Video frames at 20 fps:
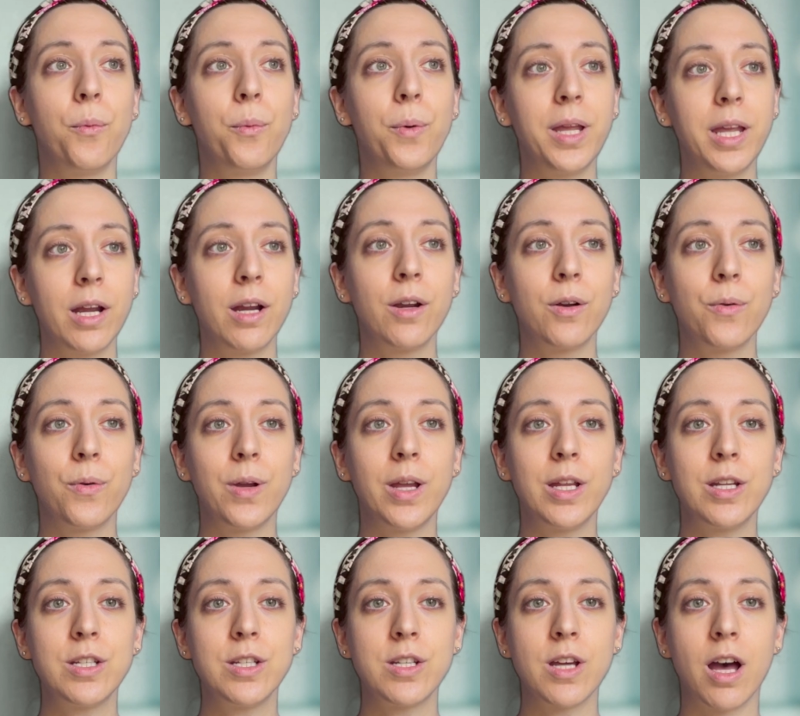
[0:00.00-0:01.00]
We are
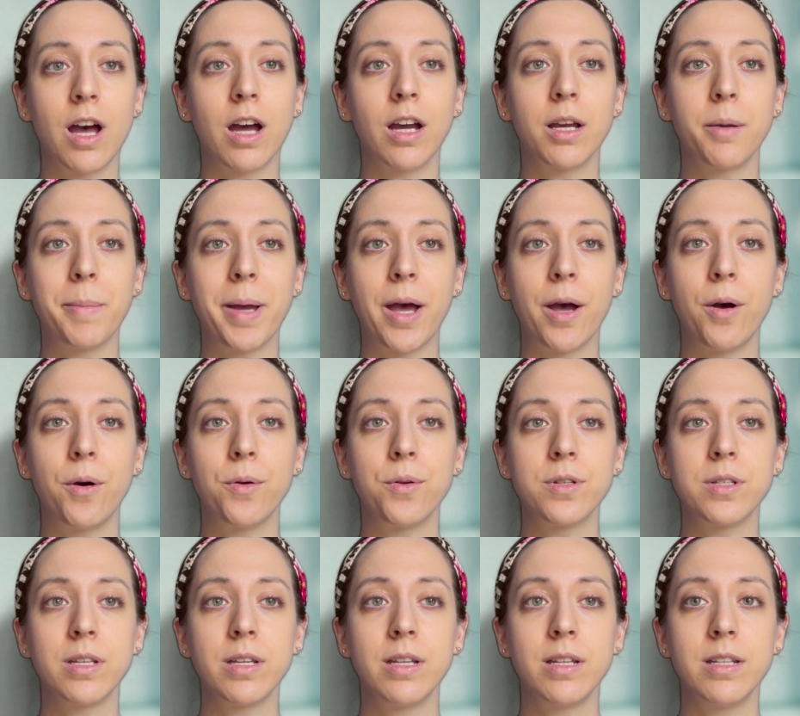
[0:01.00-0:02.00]
going to talk
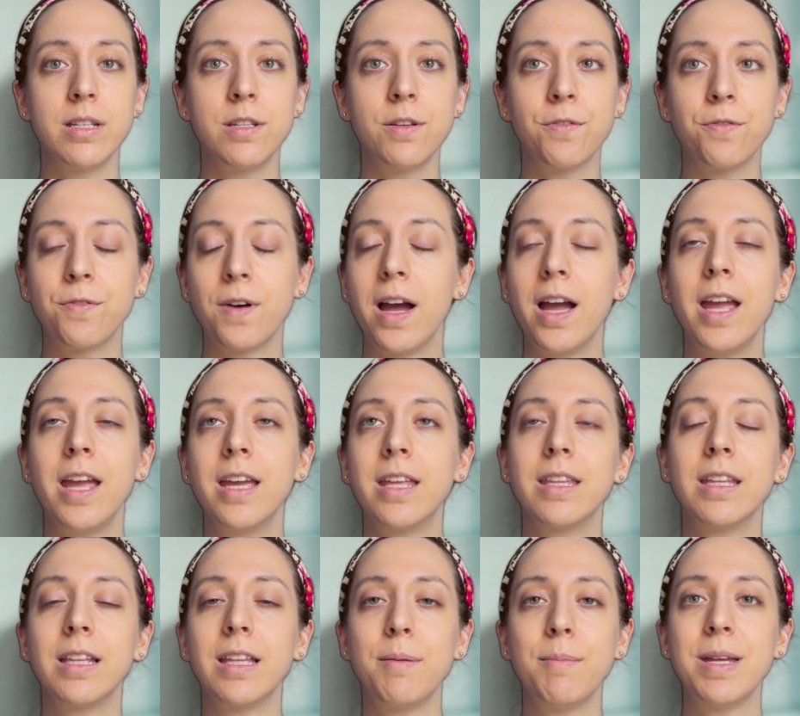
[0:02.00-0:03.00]
about
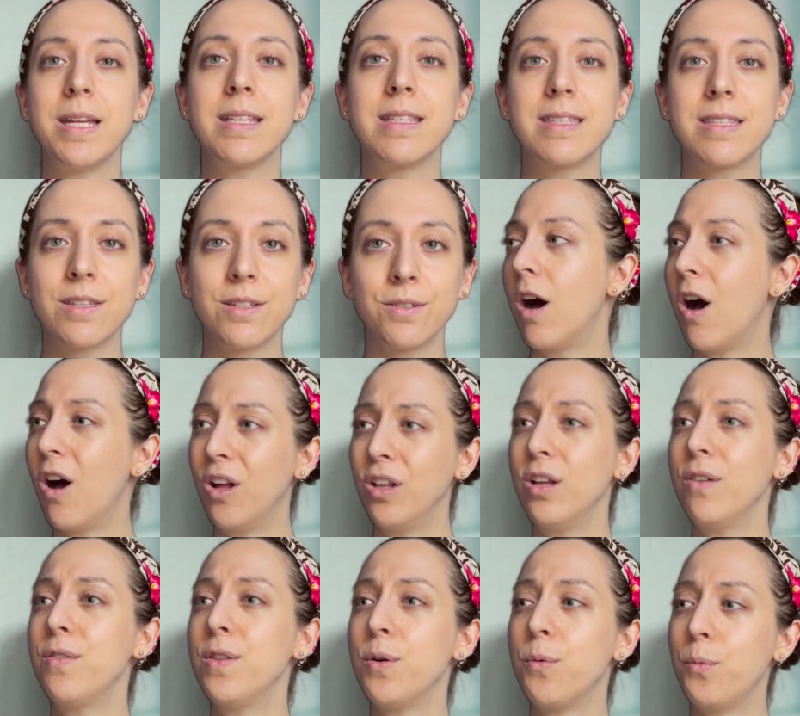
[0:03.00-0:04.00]
defying the limits, all of
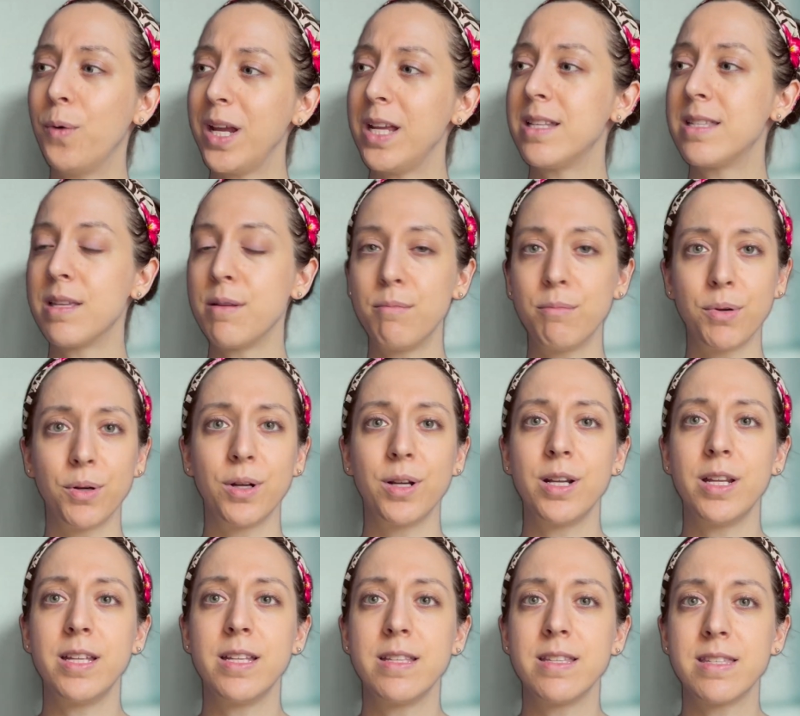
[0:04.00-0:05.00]
the weights and
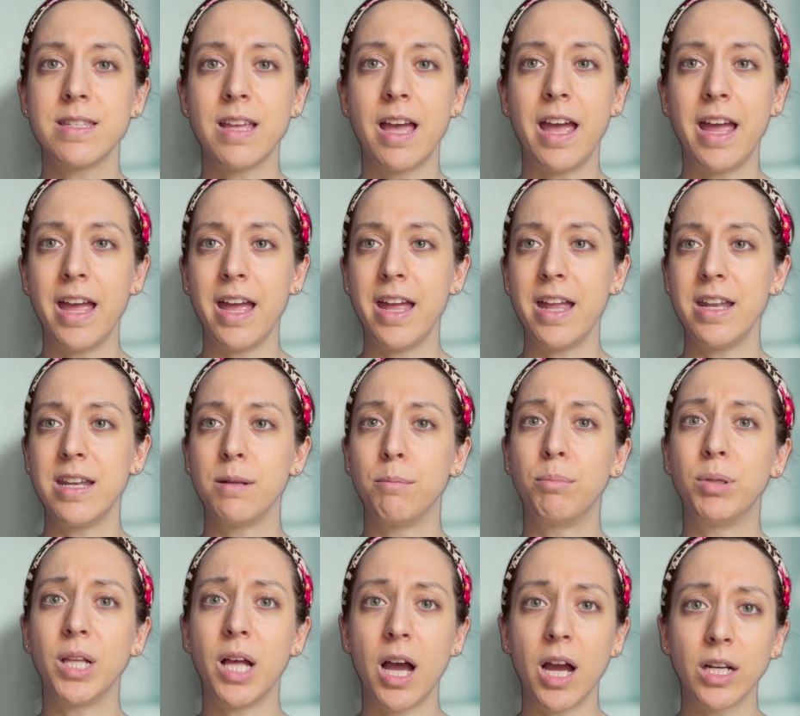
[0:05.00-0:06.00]
burdens and
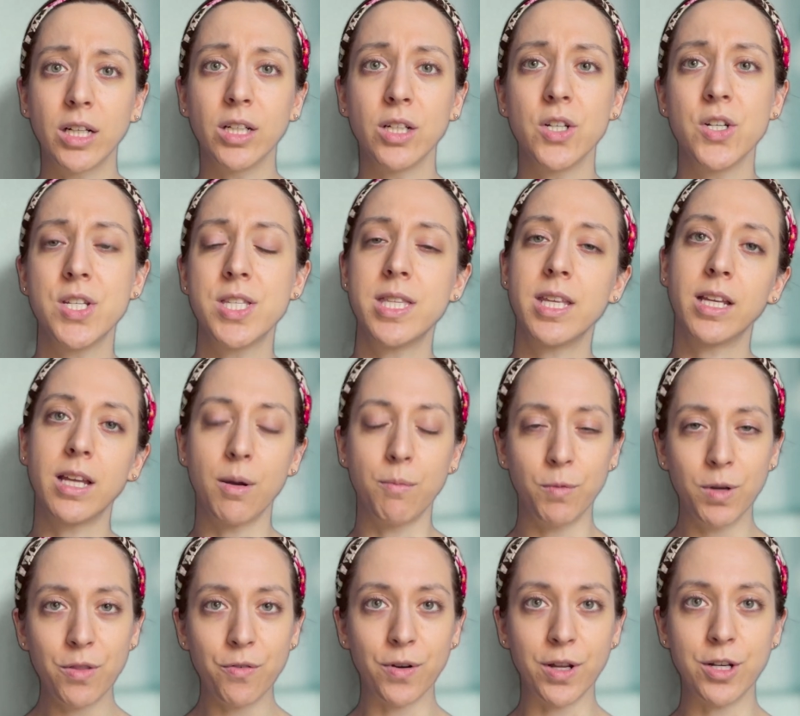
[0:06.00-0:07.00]
blockers that come
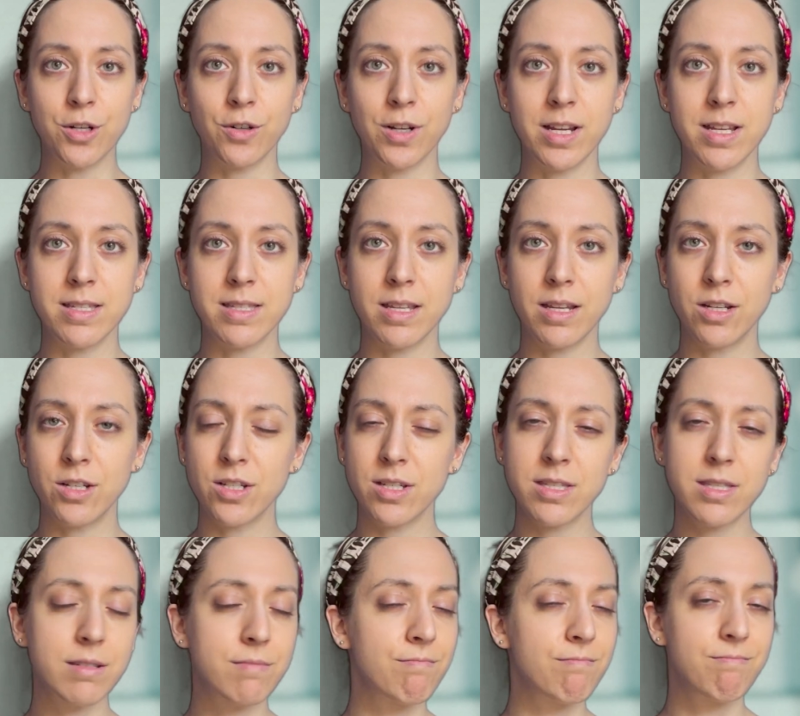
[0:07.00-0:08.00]
with fundraising,
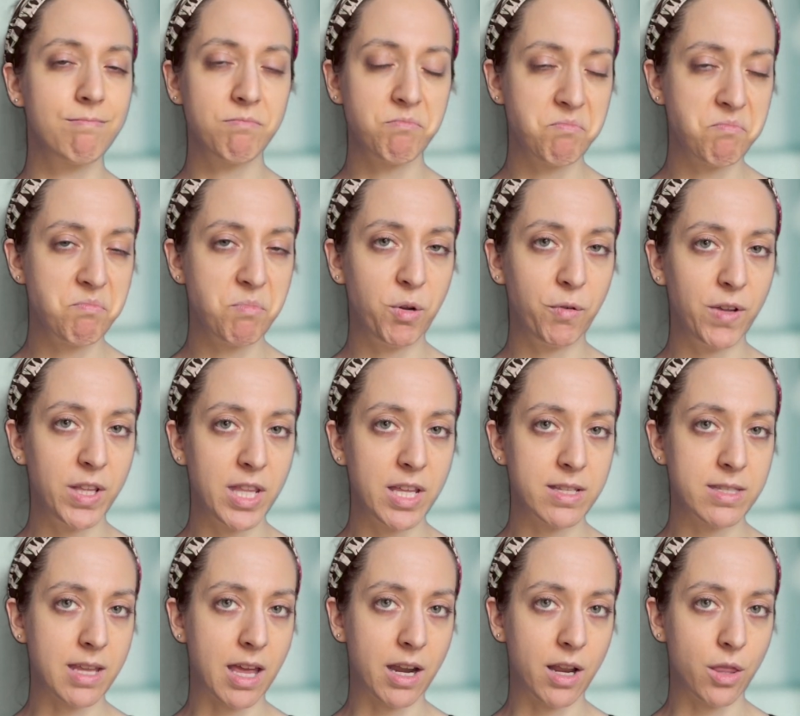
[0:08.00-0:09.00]
just
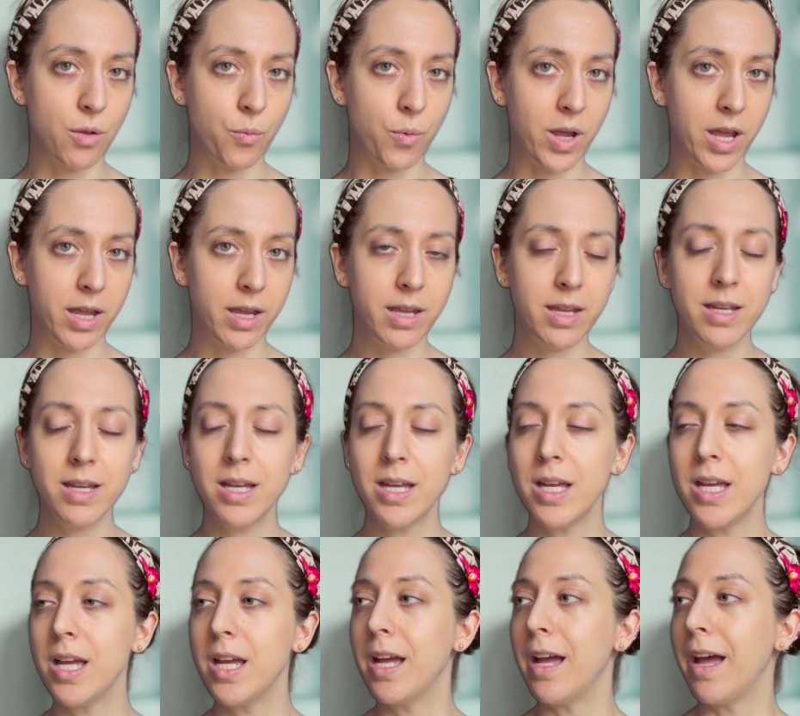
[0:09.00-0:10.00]
moving those out of the way
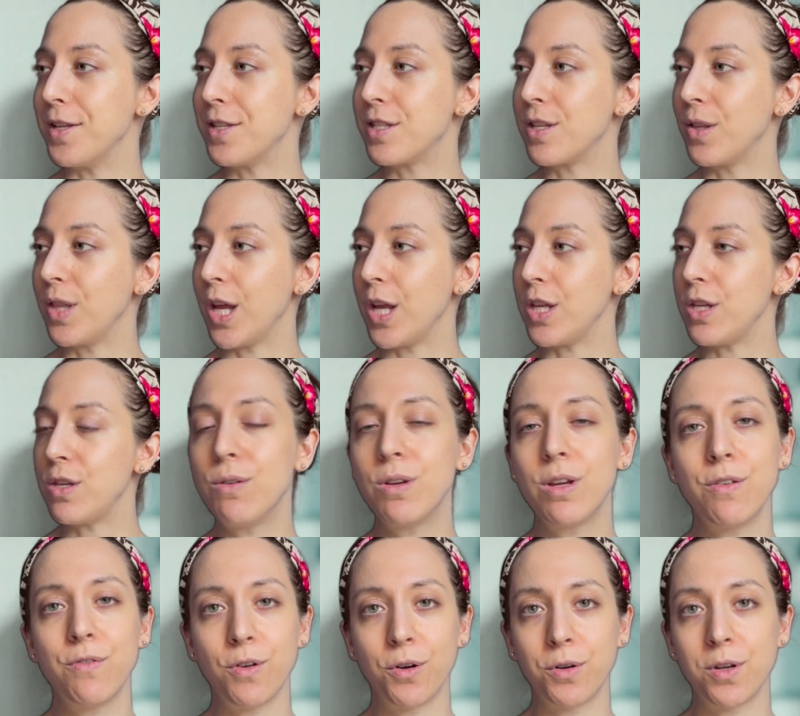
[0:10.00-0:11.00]
so that
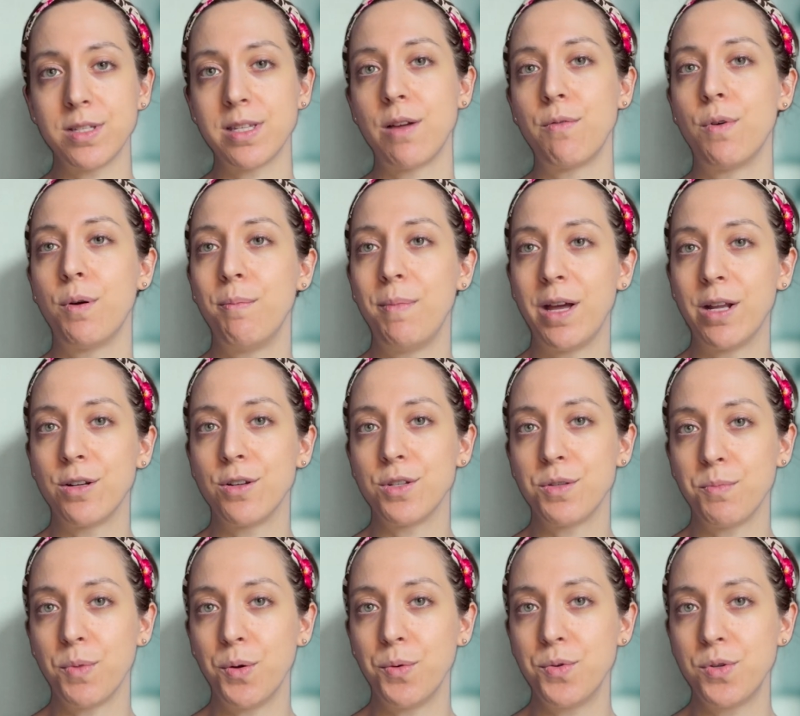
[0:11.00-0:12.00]
can focus on what
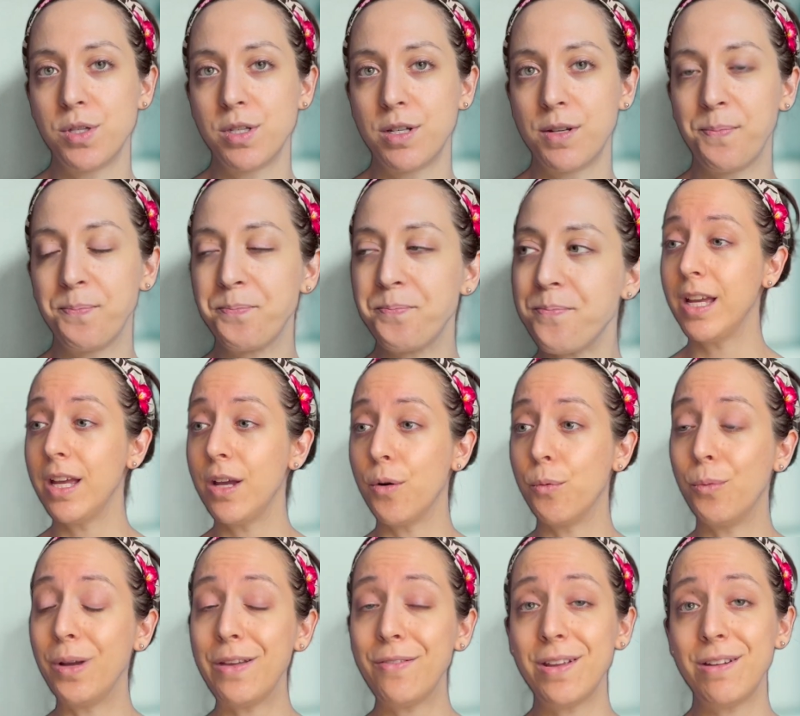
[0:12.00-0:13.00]
matters most.
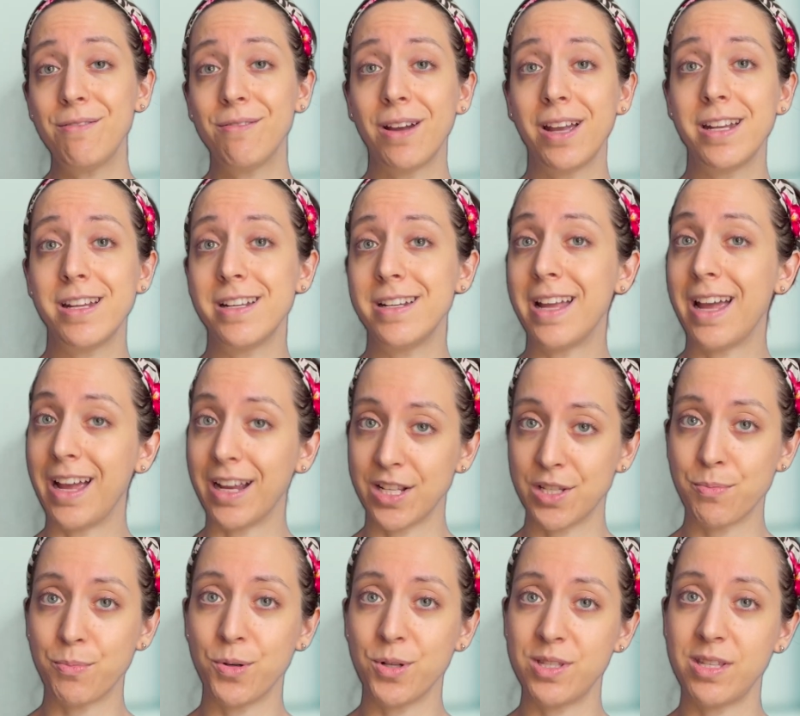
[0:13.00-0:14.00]
We've invited
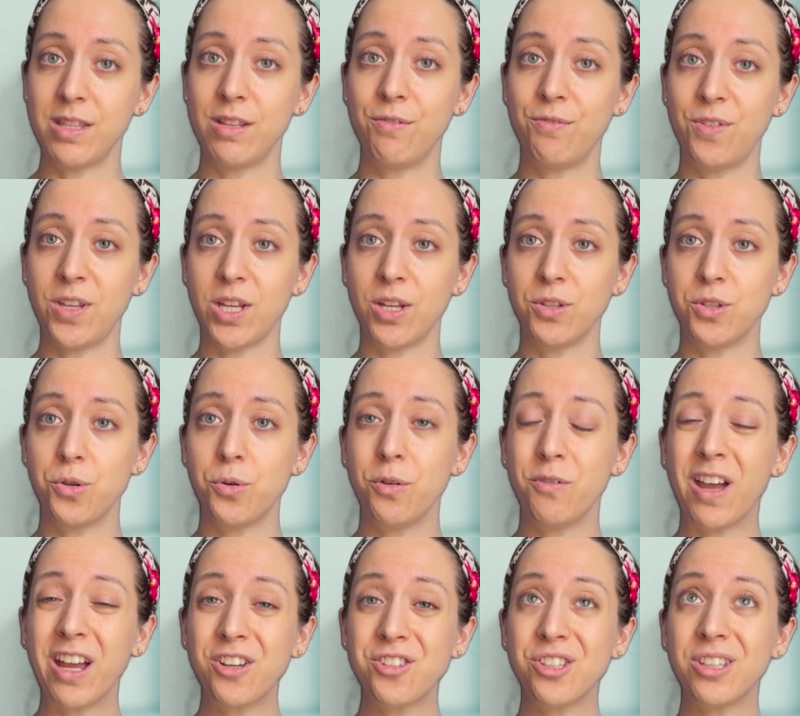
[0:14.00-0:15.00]
experts in the field who've
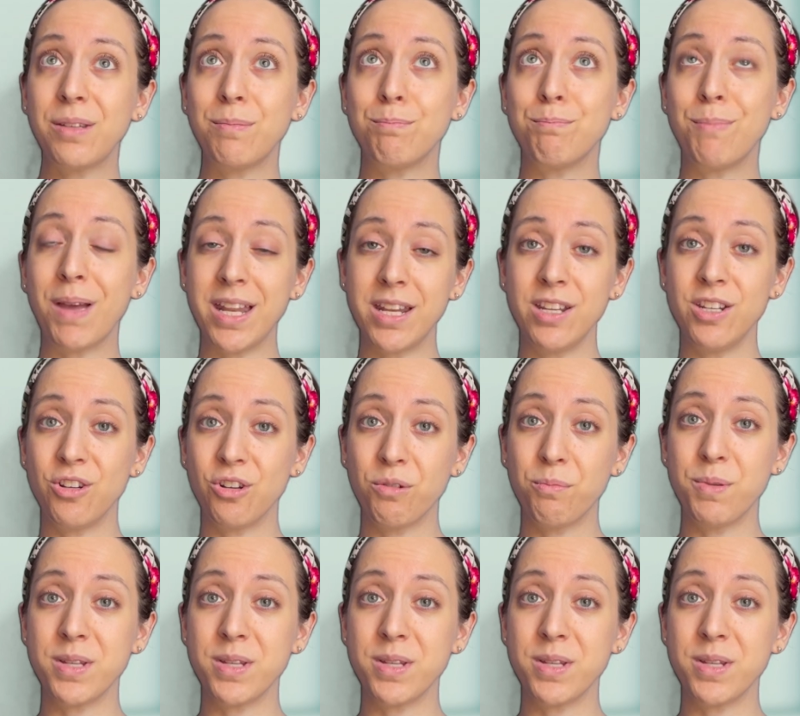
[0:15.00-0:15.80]
actually been in your